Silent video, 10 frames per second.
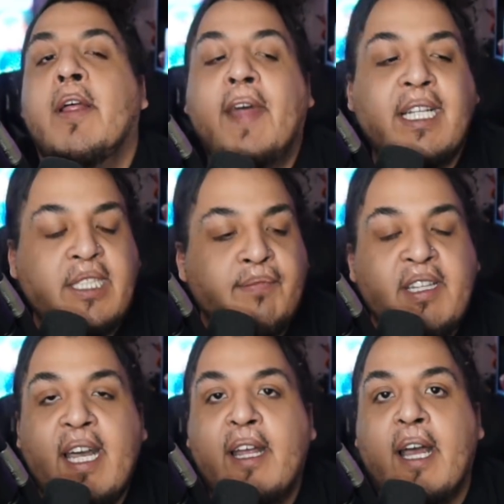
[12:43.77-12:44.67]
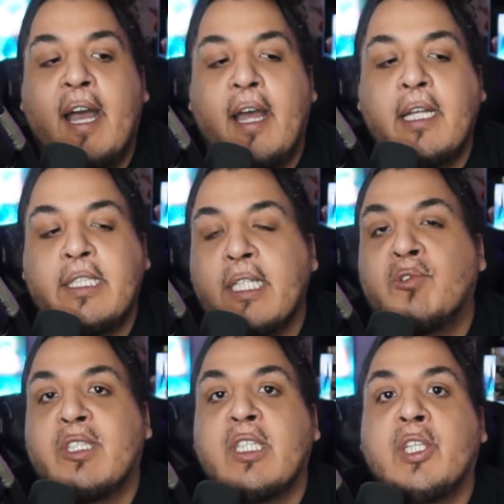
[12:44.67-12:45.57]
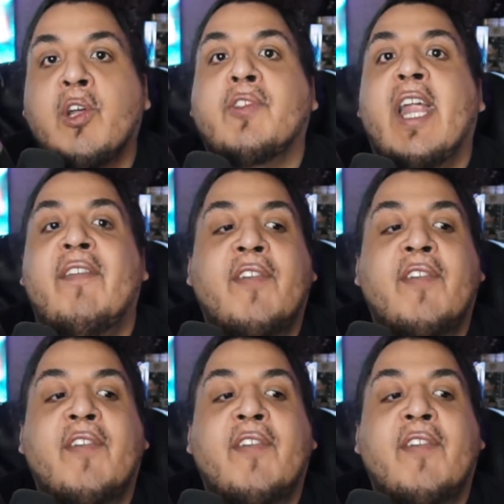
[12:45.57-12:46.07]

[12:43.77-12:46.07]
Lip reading: That's something that it's interesting to note, that I